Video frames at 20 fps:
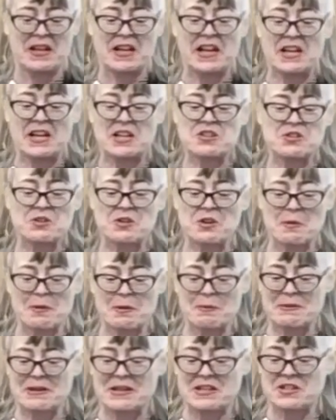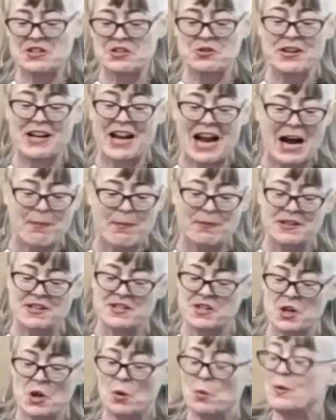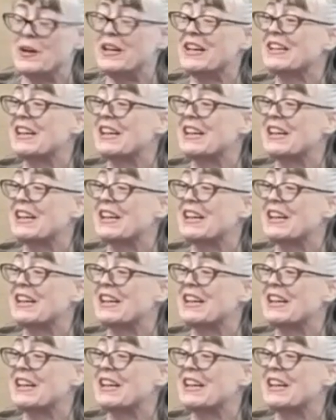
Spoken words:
Interim ministry happens when a